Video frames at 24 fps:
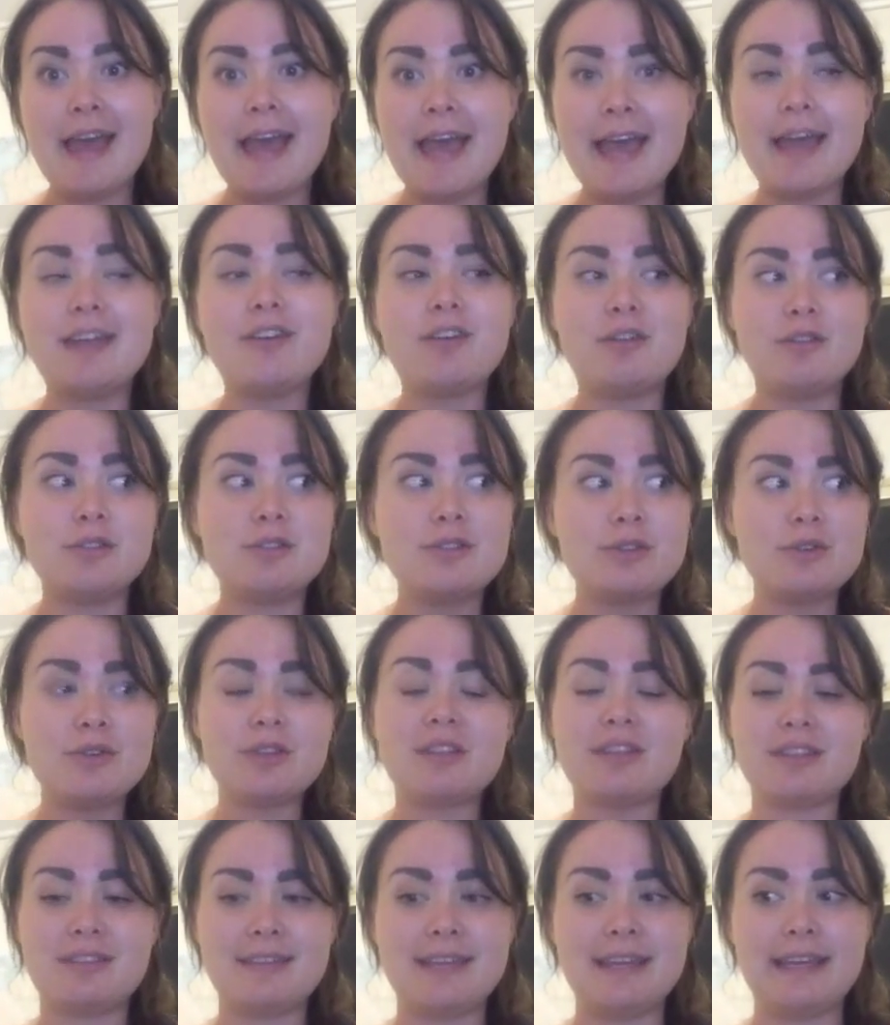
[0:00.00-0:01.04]
And also
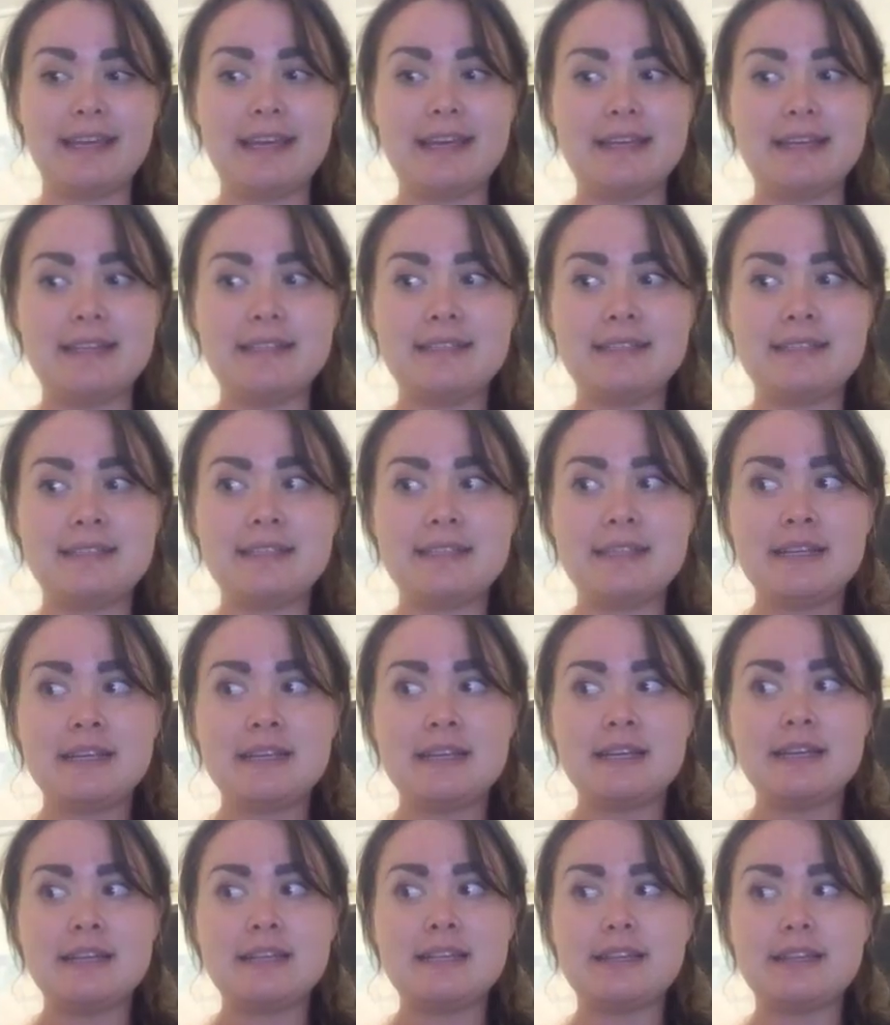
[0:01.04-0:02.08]
the thing is
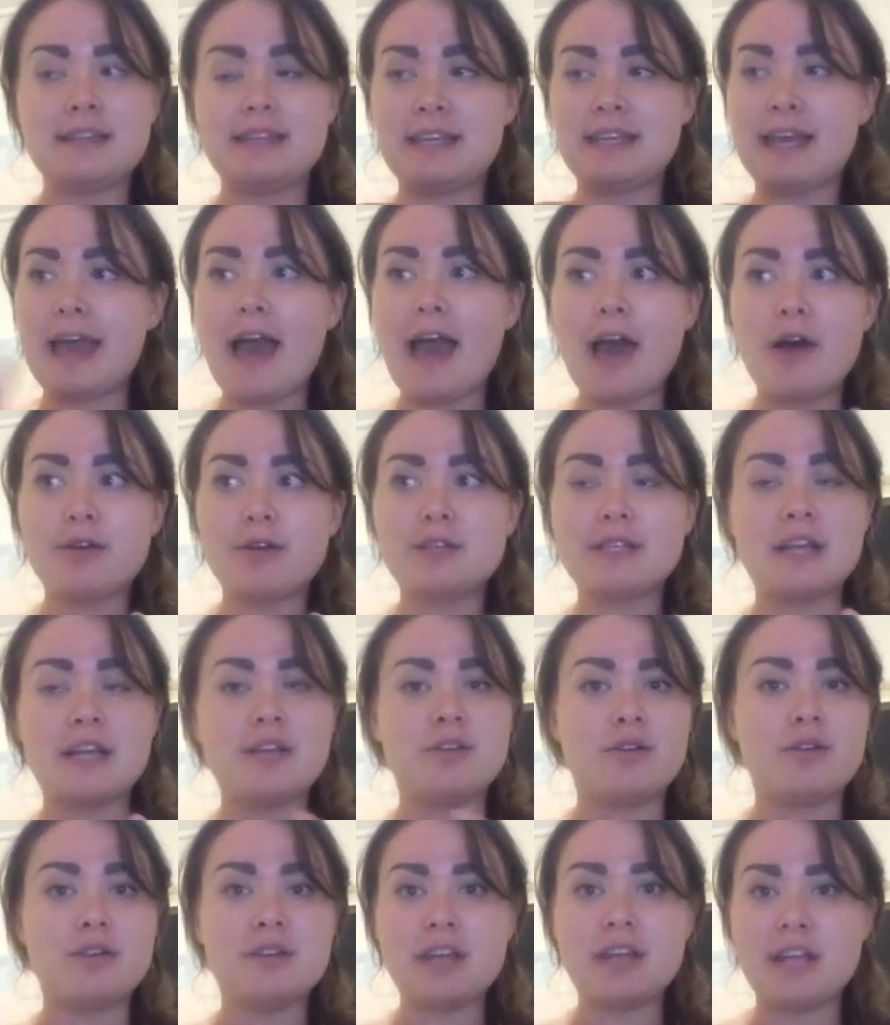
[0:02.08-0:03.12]
that the cows are
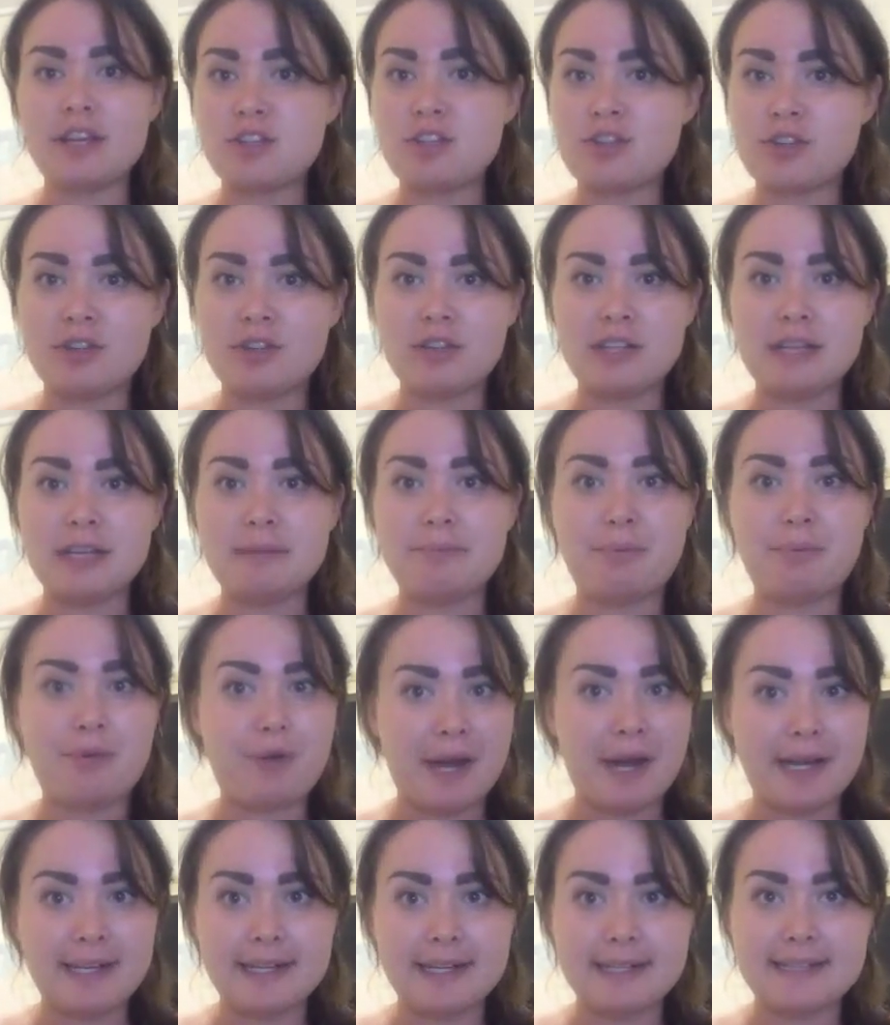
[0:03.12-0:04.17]
not naturally
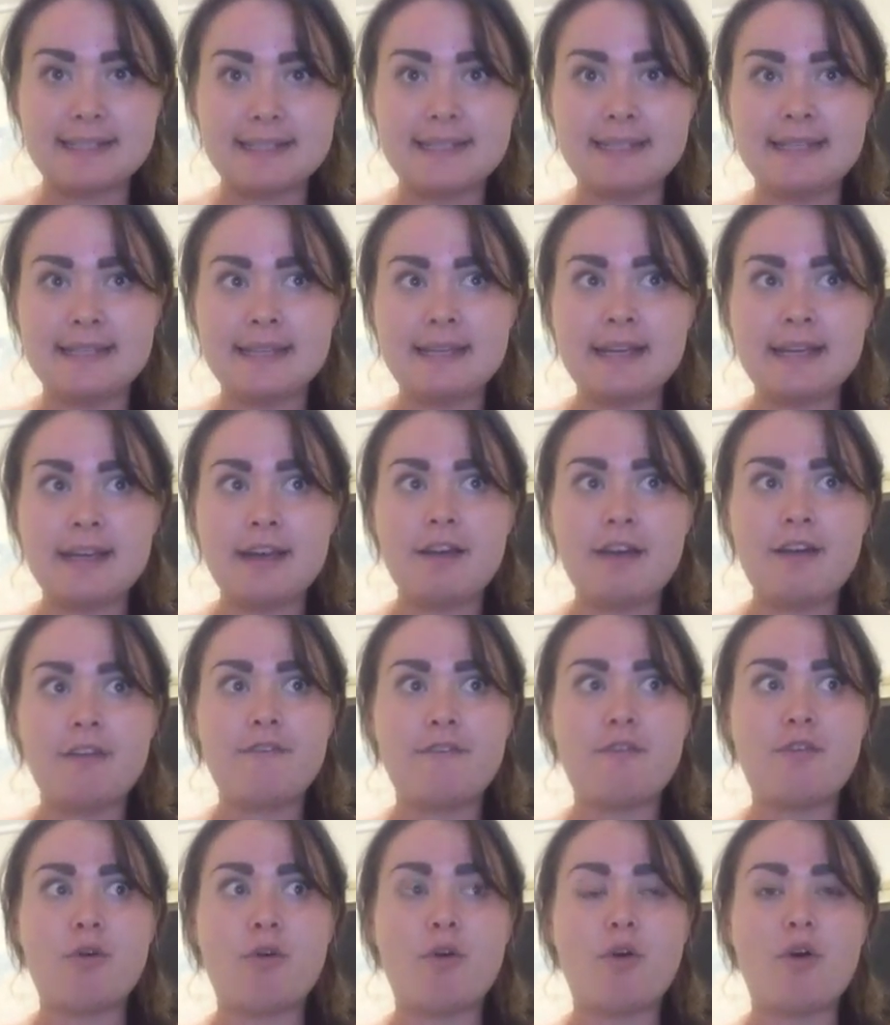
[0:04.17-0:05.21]
pregnant
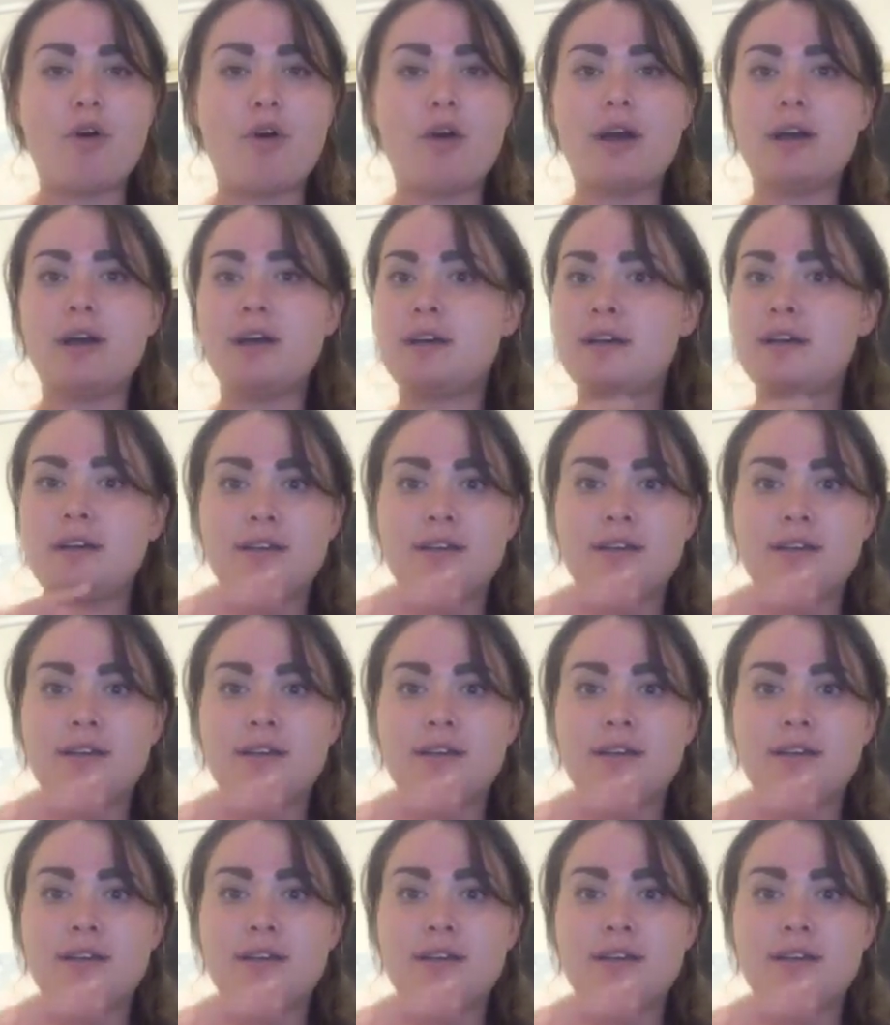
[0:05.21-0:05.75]
for,